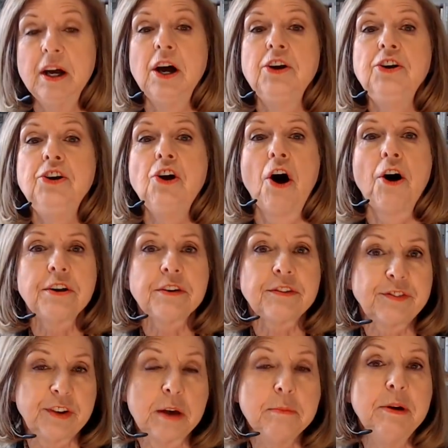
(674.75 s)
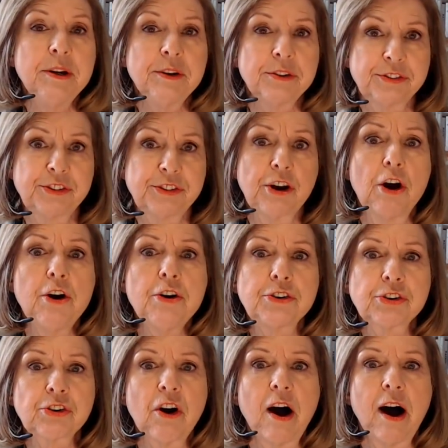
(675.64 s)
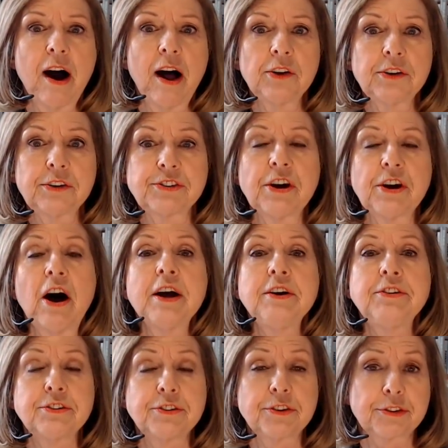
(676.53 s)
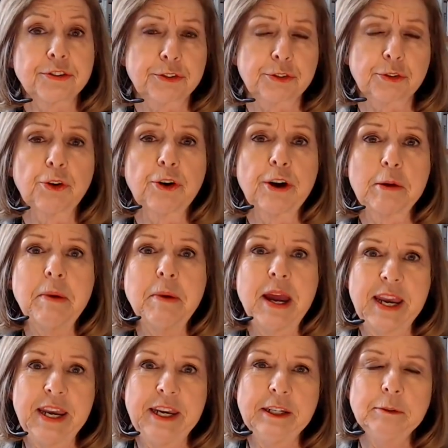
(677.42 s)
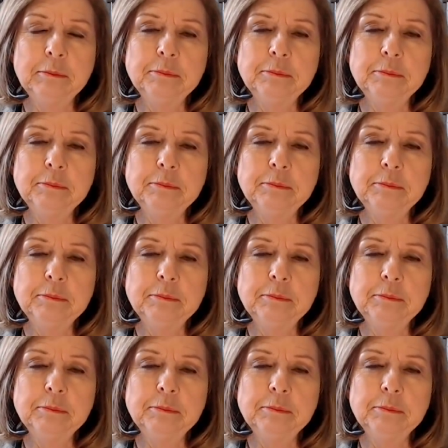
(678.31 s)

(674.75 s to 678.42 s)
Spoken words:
not a feminist show trial designed to destroy men.